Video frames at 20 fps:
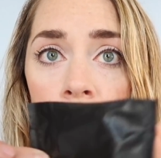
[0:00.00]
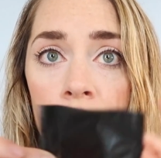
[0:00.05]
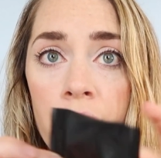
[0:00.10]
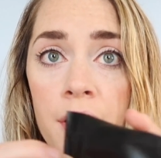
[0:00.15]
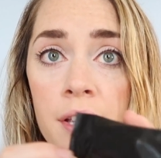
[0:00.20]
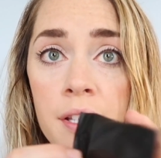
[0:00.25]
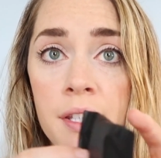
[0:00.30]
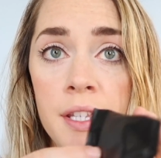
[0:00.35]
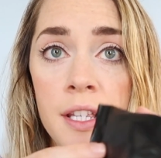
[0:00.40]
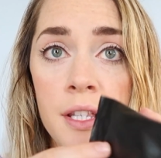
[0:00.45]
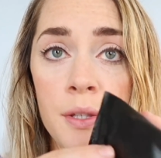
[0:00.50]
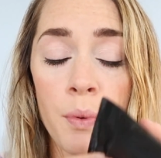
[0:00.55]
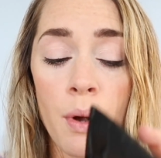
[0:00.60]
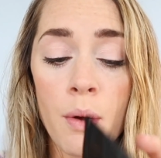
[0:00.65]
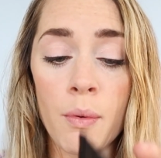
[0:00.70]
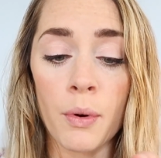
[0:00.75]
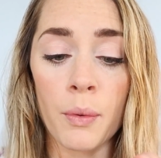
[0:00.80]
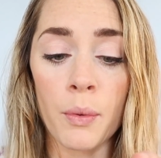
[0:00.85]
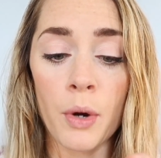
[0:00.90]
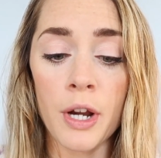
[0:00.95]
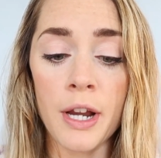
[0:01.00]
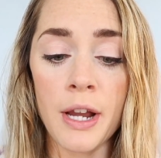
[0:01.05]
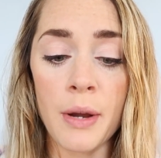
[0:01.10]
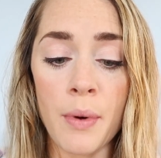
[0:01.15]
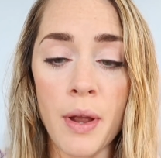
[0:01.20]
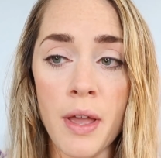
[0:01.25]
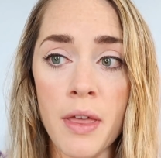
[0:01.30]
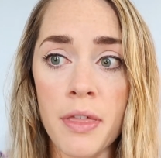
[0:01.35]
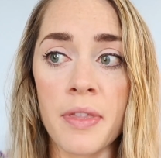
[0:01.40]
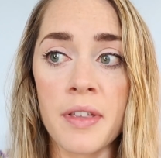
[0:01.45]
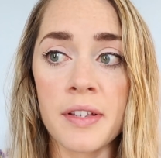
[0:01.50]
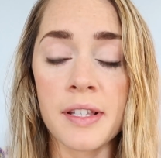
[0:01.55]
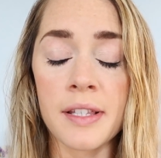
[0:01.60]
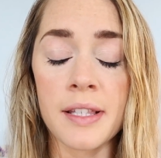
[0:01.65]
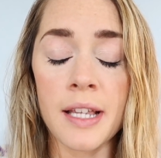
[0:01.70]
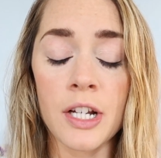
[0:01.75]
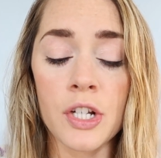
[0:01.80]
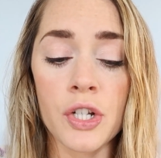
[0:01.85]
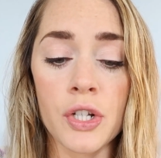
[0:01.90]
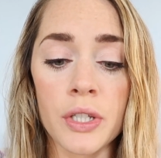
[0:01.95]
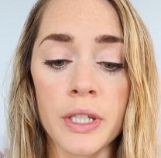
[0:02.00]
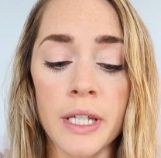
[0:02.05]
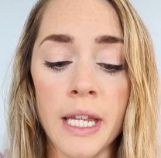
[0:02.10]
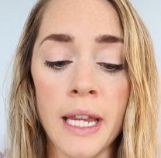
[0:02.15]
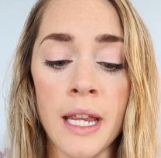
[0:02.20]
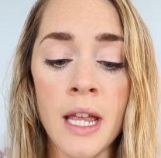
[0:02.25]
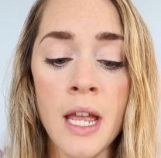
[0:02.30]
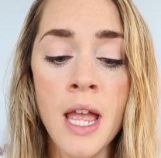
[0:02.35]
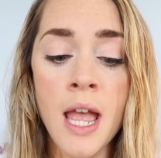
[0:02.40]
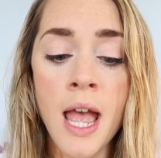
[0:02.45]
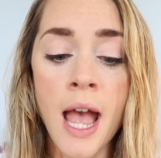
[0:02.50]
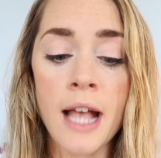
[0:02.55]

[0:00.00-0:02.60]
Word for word: this is what we're working with. This is actually,